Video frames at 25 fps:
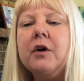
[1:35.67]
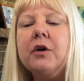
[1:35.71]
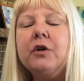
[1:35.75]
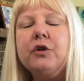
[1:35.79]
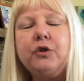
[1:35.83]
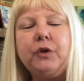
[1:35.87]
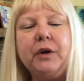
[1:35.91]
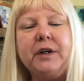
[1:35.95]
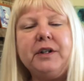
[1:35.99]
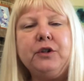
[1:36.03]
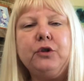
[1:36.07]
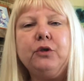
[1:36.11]

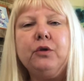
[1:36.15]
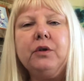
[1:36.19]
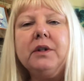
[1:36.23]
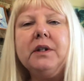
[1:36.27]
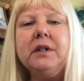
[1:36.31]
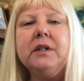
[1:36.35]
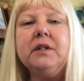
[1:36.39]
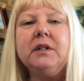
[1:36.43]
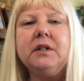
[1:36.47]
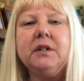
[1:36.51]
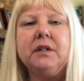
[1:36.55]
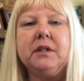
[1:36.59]
so I
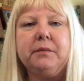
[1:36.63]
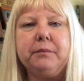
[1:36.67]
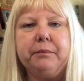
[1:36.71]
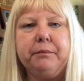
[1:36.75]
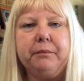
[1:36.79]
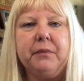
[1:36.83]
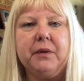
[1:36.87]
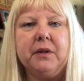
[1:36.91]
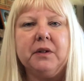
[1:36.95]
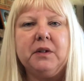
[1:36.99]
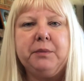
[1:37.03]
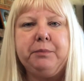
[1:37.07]
sold this
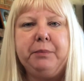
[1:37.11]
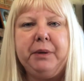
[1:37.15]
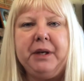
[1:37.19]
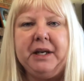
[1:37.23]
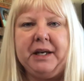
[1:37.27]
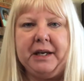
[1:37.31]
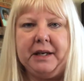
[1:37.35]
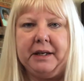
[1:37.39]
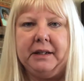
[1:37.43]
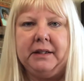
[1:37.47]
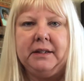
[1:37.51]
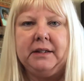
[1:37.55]
this
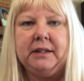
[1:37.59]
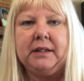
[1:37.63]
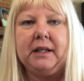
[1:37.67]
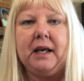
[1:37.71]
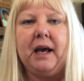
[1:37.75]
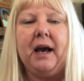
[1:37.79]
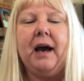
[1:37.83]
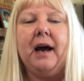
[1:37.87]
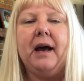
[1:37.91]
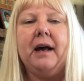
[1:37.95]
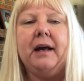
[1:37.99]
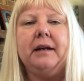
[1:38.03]
piece
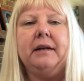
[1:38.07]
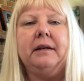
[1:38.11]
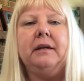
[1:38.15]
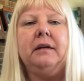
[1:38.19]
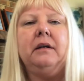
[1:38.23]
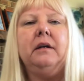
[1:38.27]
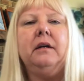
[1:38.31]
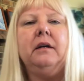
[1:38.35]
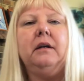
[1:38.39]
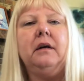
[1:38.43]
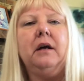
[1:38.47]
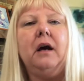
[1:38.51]

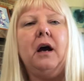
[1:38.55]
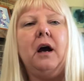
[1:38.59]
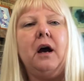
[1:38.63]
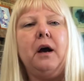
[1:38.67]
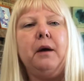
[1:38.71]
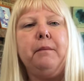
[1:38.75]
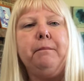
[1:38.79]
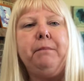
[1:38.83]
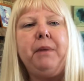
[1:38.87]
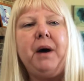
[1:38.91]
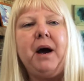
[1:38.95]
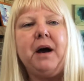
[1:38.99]
on
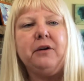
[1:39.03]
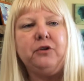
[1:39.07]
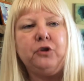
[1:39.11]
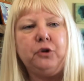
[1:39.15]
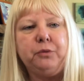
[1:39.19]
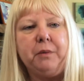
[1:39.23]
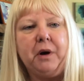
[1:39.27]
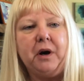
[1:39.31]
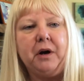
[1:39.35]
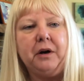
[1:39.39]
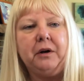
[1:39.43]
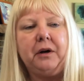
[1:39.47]
um,
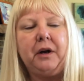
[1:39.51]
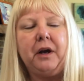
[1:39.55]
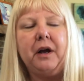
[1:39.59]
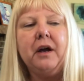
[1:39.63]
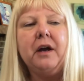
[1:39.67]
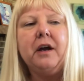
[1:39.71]
Poshmark,